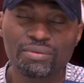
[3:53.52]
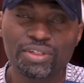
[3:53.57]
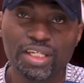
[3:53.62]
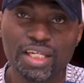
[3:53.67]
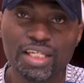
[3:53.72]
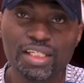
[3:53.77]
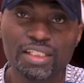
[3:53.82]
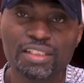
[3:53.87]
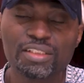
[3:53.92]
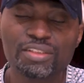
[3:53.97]

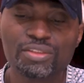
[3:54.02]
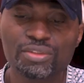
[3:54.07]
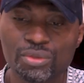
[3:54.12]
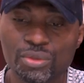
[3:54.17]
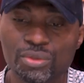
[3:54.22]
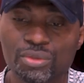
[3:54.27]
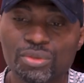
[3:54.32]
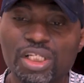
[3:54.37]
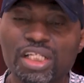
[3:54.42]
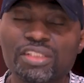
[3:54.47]
Okay,
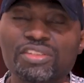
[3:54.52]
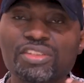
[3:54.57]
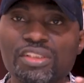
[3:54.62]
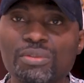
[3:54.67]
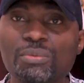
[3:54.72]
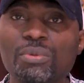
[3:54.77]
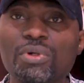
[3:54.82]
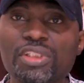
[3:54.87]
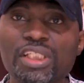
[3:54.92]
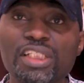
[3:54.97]
so you can
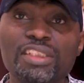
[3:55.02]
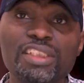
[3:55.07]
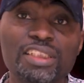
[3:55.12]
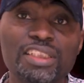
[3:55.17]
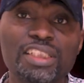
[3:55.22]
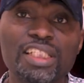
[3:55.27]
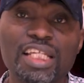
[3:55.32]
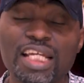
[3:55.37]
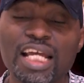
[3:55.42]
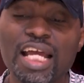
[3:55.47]
see what
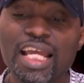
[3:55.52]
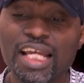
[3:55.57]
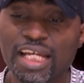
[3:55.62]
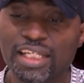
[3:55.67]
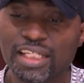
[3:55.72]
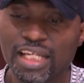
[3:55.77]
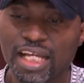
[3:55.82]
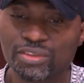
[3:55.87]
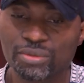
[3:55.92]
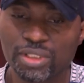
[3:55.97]
agentic AI
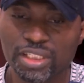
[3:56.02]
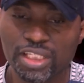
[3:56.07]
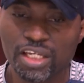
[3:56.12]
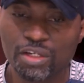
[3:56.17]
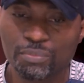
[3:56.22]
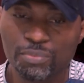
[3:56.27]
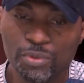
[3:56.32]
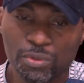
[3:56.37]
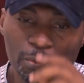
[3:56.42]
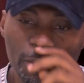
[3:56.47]
can actually
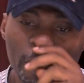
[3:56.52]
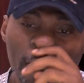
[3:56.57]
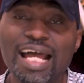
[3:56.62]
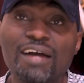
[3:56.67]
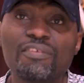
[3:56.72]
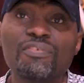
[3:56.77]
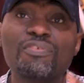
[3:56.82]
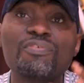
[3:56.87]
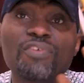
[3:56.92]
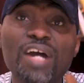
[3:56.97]
help you do,
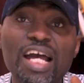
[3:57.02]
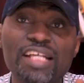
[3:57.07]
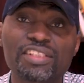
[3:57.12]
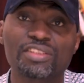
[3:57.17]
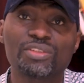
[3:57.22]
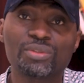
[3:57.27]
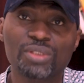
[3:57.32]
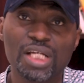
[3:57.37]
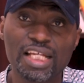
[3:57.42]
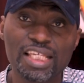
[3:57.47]
how
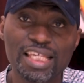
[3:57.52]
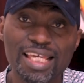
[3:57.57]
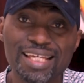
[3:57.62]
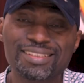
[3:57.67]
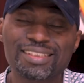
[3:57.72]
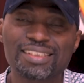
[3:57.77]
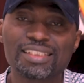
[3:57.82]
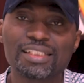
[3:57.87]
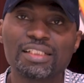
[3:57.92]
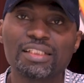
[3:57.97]
fast you can
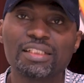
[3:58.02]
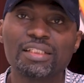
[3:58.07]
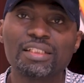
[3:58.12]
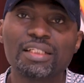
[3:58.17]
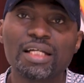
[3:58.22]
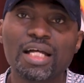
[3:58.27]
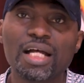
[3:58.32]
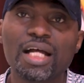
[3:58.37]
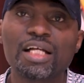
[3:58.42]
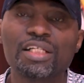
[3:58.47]
get
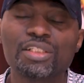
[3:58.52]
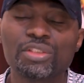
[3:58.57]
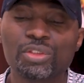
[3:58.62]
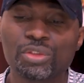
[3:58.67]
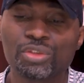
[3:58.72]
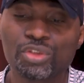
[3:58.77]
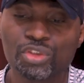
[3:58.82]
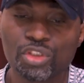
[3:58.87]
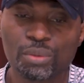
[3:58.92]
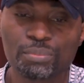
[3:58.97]

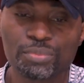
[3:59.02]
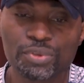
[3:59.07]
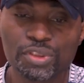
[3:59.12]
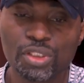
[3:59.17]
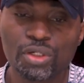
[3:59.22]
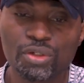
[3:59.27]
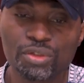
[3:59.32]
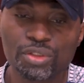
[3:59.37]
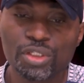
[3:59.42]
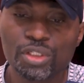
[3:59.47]
your job
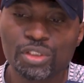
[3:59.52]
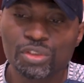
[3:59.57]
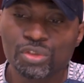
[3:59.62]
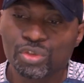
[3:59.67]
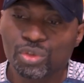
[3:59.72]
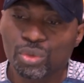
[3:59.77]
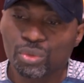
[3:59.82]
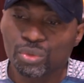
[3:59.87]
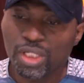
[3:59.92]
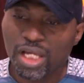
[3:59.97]
done.
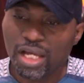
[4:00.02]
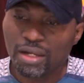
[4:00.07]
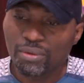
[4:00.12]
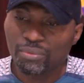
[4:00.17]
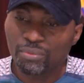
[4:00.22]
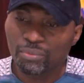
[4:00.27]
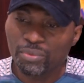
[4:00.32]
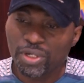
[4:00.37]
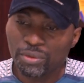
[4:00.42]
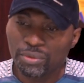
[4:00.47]
So
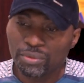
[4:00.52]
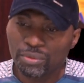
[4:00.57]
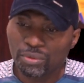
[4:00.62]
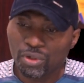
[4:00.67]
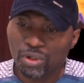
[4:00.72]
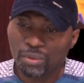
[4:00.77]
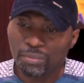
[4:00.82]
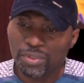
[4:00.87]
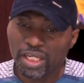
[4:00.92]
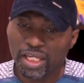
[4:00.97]
now we're going to
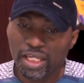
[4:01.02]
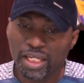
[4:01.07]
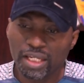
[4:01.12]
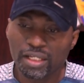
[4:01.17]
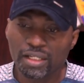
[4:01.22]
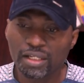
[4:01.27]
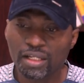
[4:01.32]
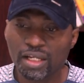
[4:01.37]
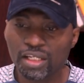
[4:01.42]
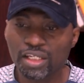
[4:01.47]
come
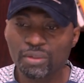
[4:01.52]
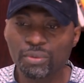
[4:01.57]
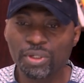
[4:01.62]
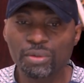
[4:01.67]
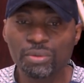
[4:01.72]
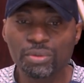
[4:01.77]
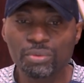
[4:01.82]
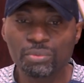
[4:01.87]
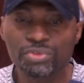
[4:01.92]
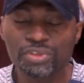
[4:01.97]
here, and then we're
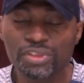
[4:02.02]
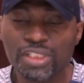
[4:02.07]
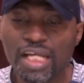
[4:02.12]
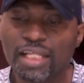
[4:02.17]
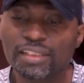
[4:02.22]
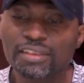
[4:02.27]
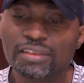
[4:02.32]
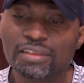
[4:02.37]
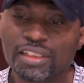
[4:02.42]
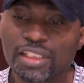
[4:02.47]
going to
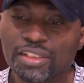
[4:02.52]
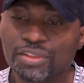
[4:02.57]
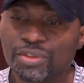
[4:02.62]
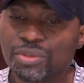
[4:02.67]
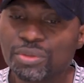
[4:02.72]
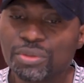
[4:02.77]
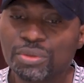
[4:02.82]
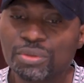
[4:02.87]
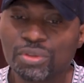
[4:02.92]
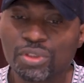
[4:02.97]
start a
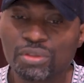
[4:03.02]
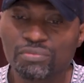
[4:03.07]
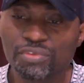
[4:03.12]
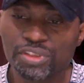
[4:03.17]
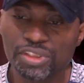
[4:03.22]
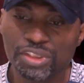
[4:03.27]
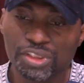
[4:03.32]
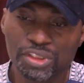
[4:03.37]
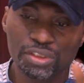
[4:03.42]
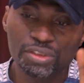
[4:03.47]
new
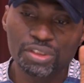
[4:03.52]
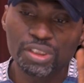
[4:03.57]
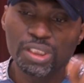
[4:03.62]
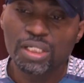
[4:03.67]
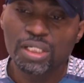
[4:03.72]
conversation.